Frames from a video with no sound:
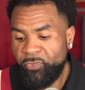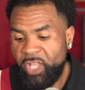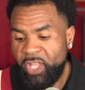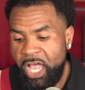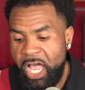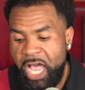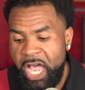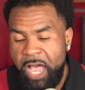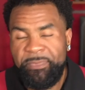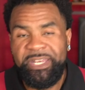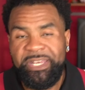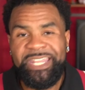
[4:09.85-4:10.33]

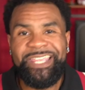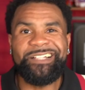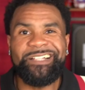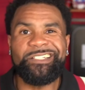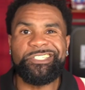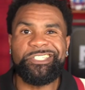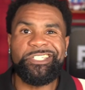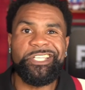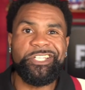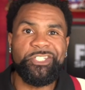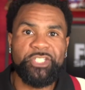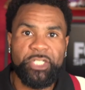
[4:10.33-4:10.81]
I'm an
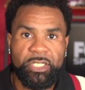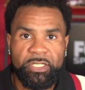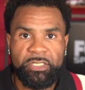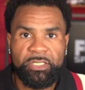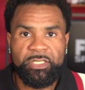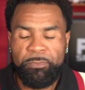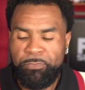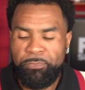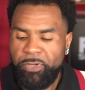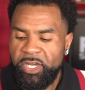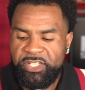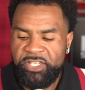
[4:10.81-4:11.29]
English teacher.
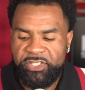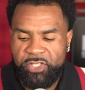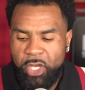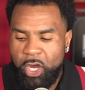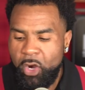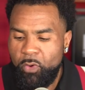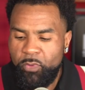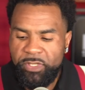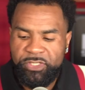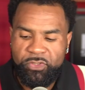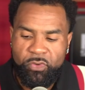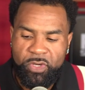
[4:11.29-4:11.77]
The book is
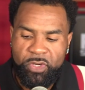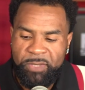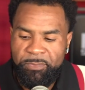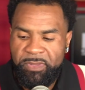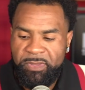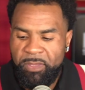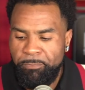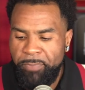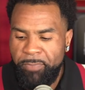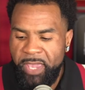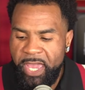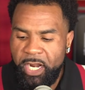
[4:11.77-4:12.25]
always going to
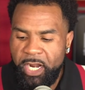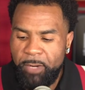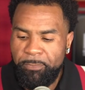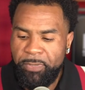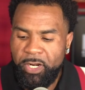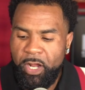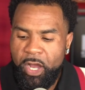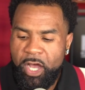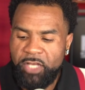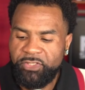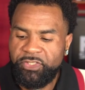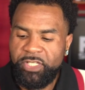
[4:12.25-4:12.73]
be better. But
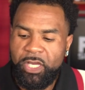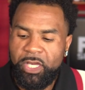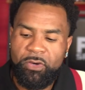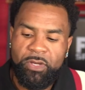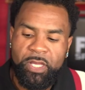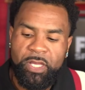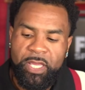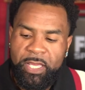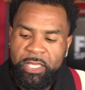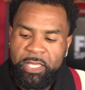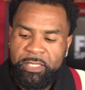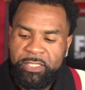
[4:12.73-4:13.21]
also,
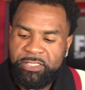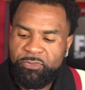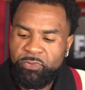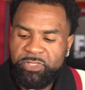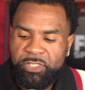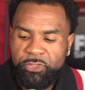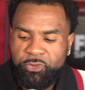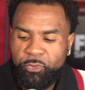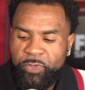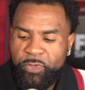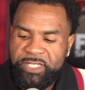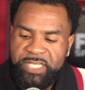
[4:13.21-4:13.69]
this
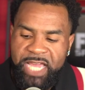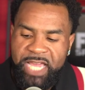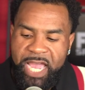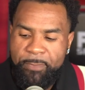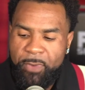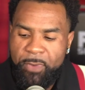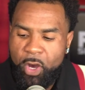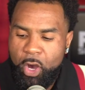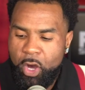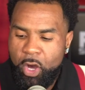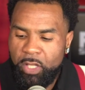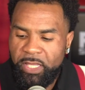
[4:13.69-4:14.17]
was a
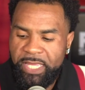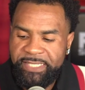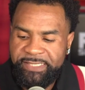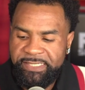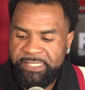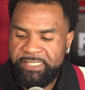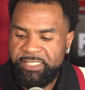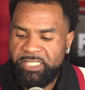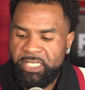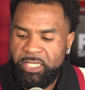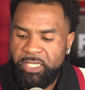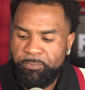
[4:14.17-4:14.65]
three-time All S
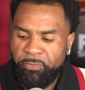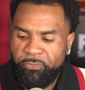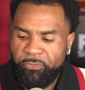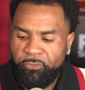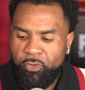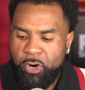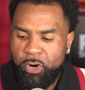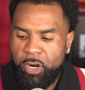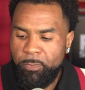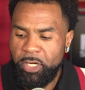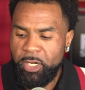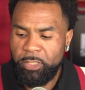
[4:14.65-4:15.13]
E C
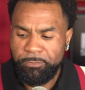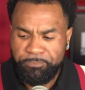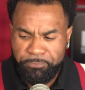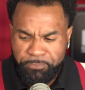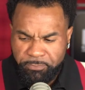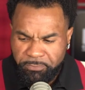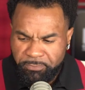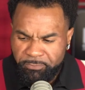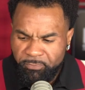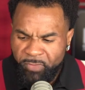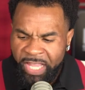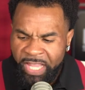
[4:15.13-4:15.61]
performer,
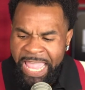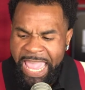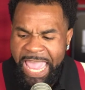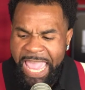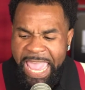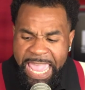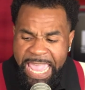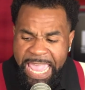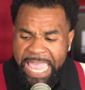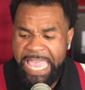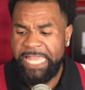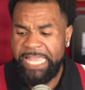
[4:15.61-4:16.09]

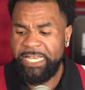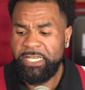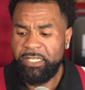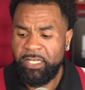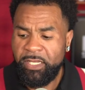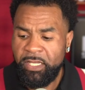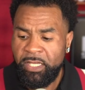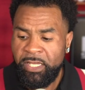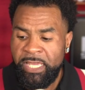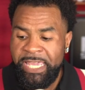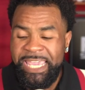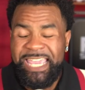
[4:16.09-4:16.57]
and
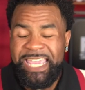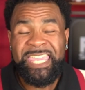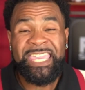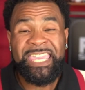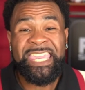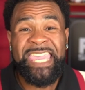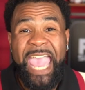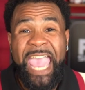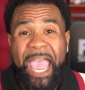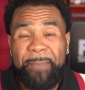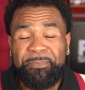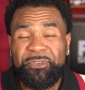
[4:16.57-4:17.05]
he
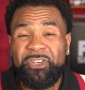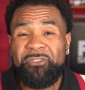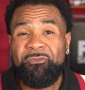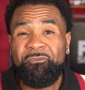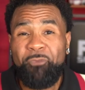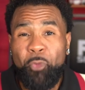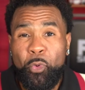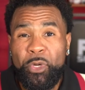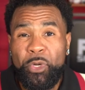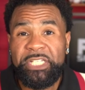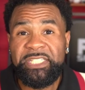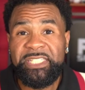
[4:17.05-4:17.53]
captained
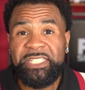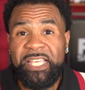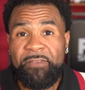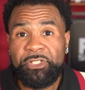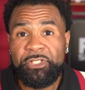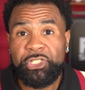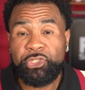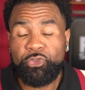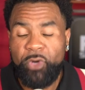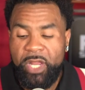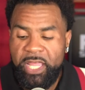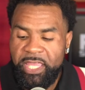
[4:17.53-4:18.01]

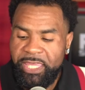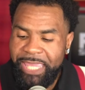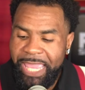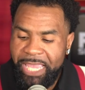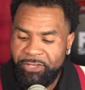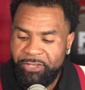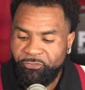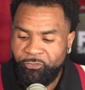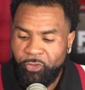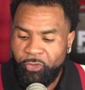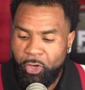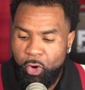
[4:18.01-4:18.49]
forty-seven straight
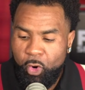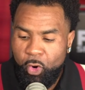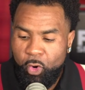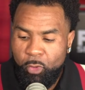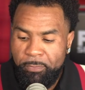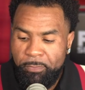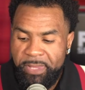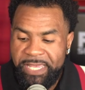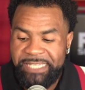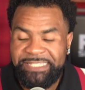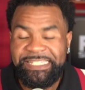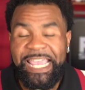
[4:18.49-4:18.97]
games for Ole
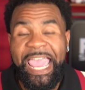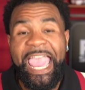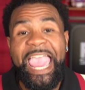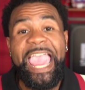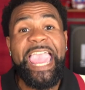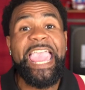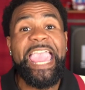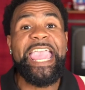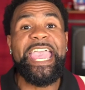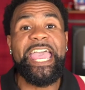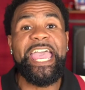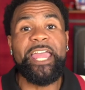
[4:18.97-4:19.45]
Miss.
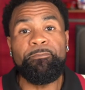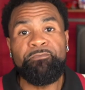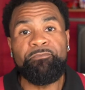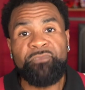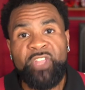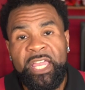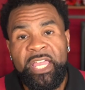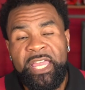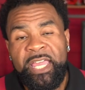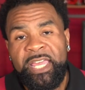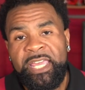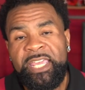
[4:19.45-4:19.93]
And
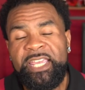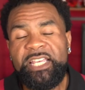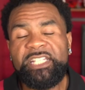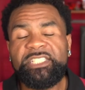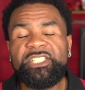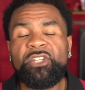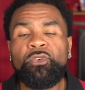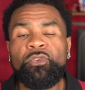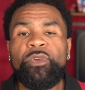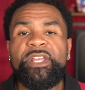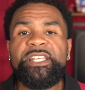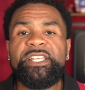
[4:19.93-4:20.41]
here's
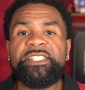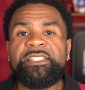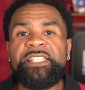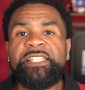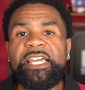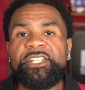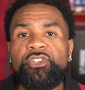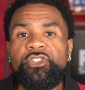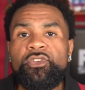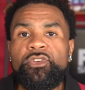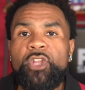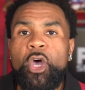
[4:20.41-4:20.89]
the reason
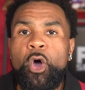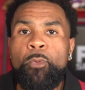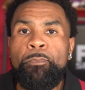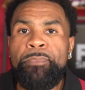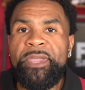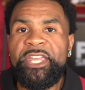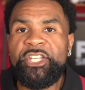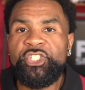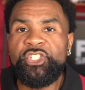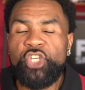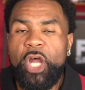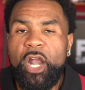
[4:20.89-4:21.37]
that you know
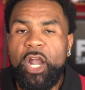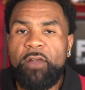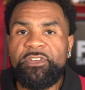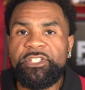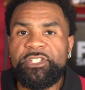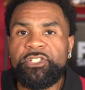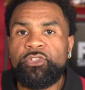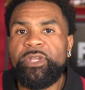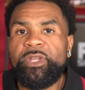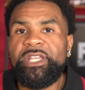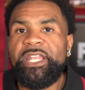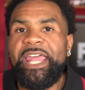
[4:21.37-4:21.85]

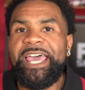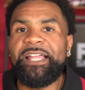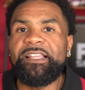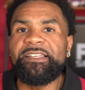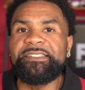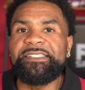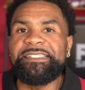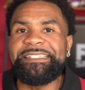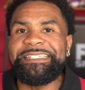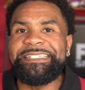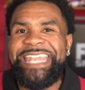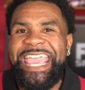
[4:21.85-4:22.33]
BenJarvus
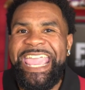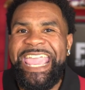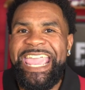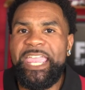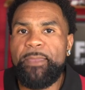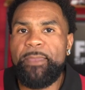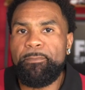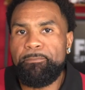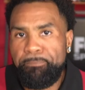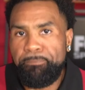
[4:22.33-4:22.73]
Green-Ellis' name.